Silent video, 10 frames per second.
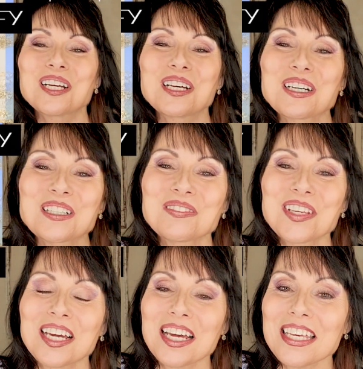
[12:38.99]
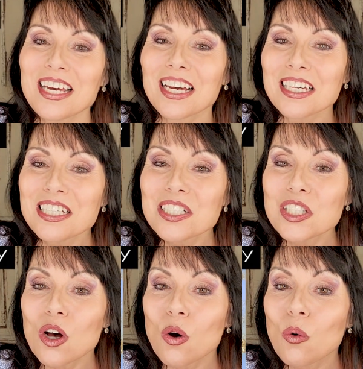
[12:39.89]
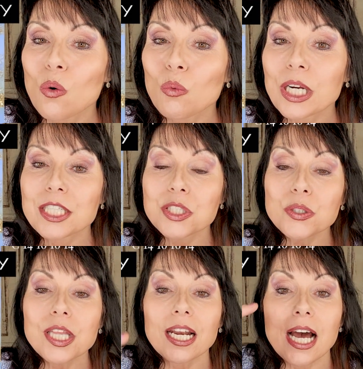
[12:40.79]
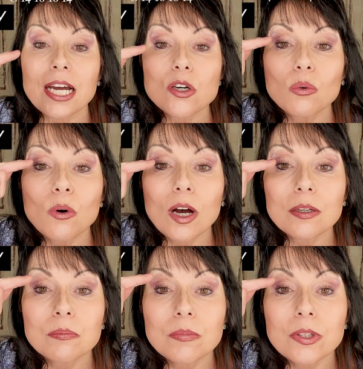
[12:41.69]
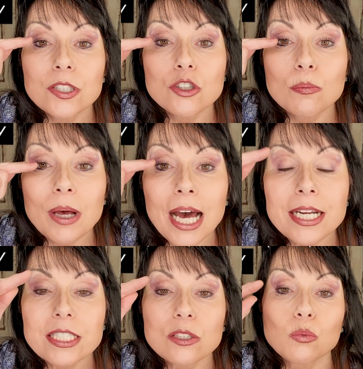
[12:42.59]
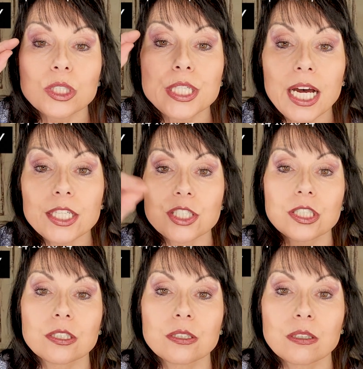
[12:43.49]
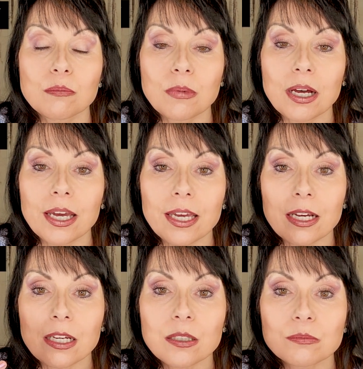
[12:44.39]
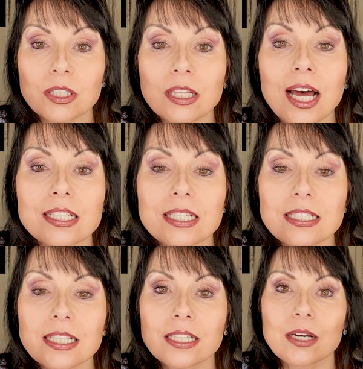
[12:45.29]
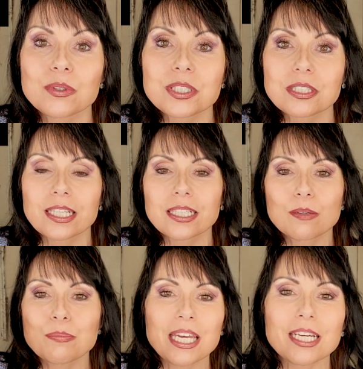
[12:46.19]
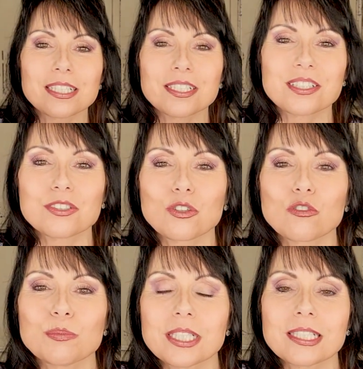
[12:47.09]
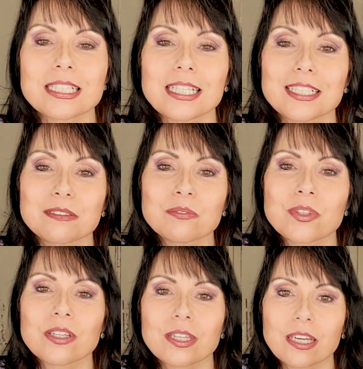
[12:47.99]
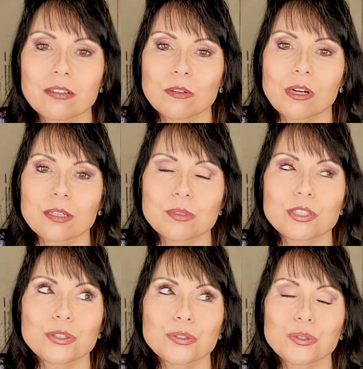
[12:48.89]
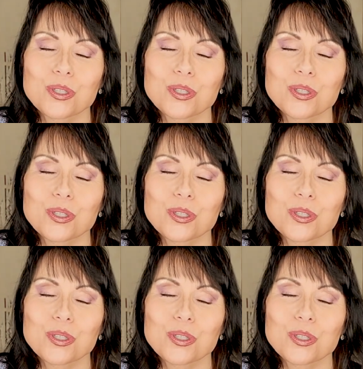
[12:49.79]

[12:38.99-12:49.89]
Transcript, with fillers: but um, yeah, so when I do that, I don't want the dramatics would touch my um, glasses, and that was like a pain. It just drove me insane. That rhymes too,